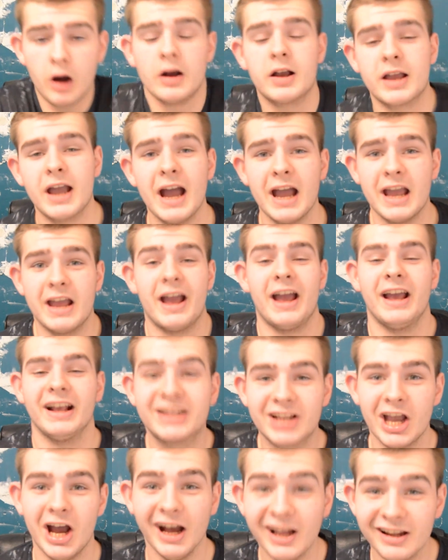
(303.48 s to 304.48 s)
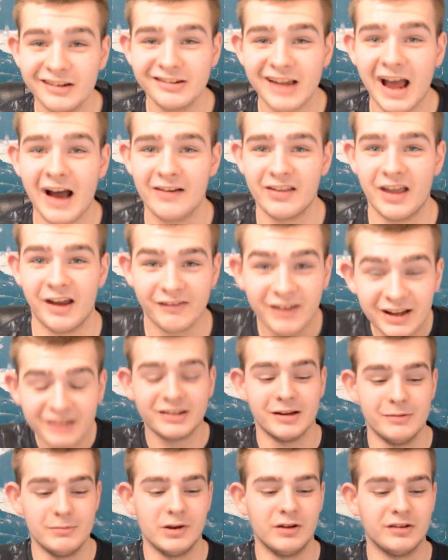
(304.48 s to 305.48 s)
Okay, it turns out there
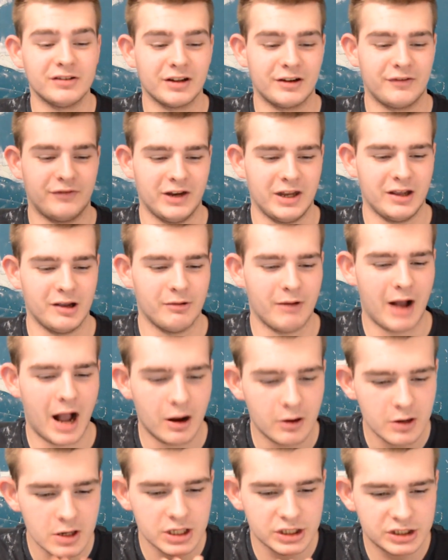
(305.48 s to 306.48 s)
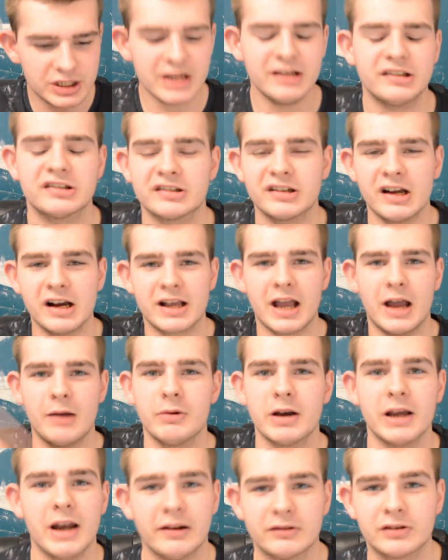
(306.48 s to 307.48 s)
is a music video out. Jesus, okay,
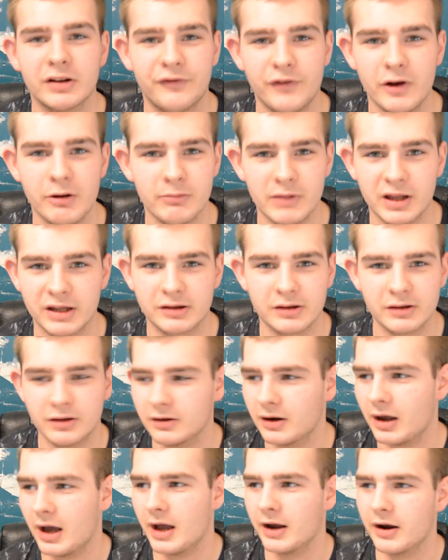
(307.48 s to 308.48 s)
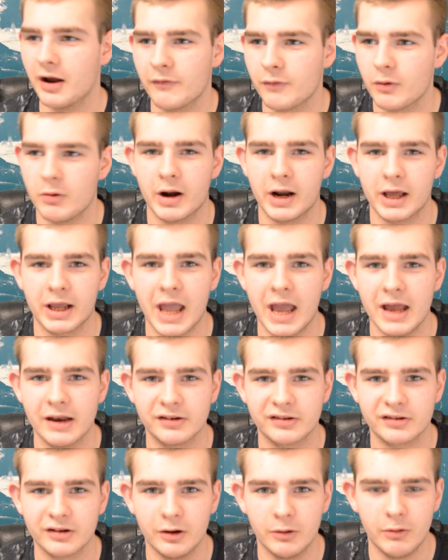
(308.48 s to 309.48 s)
we're gonna have to film this, like, another one
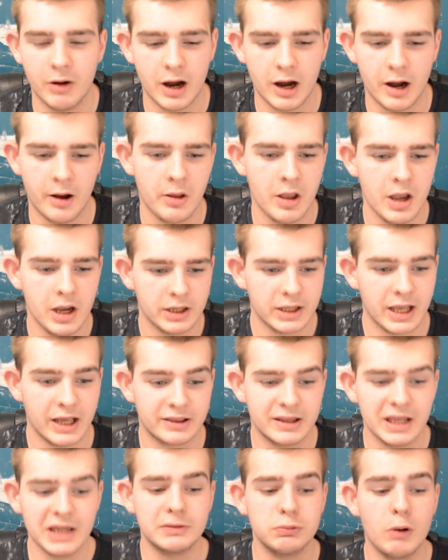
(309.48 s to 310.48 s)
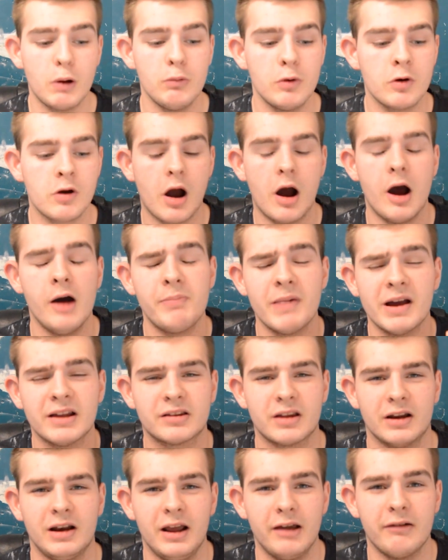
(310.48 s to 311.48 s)
again. So, uh, yeah, this one will go up
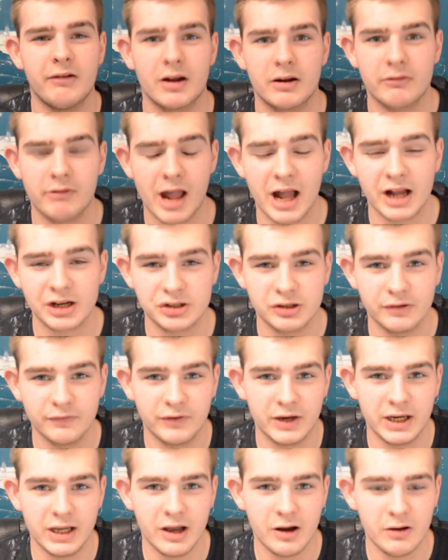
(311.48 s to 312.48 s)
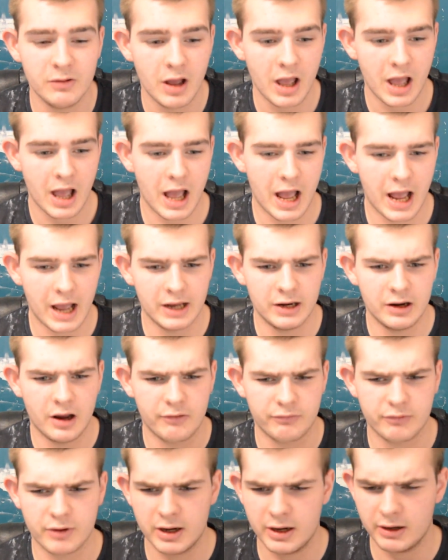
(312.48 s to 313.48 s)
as the lyric reaction video, and
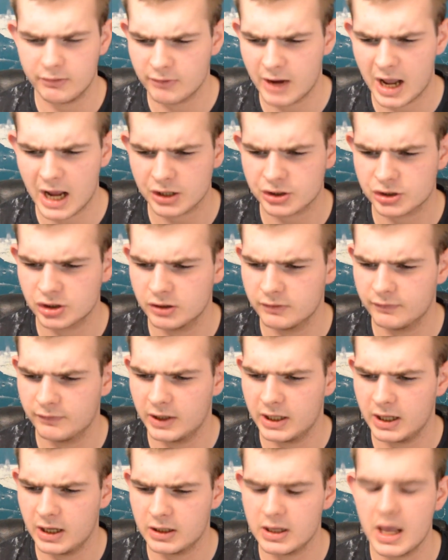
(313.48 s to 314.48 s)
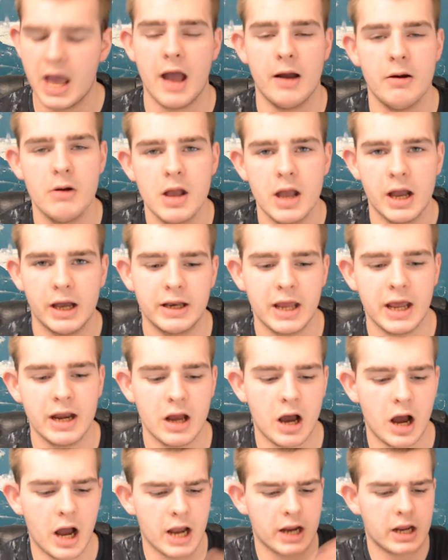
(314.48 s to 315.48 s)
a re reaction video. Yeah, and
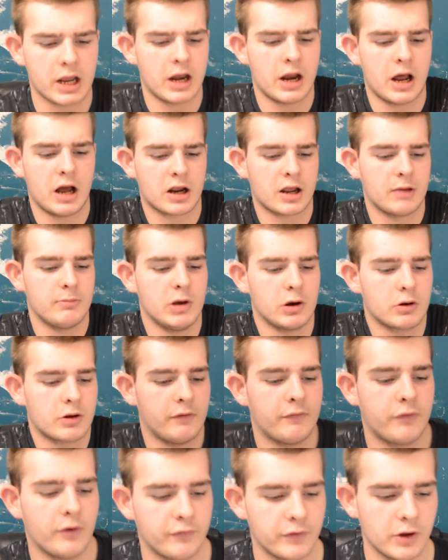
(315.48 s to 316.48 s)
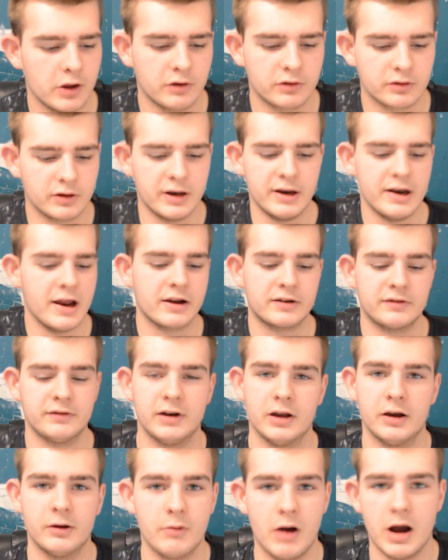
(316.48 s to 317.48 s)
then I can I can milk it for views for the next video.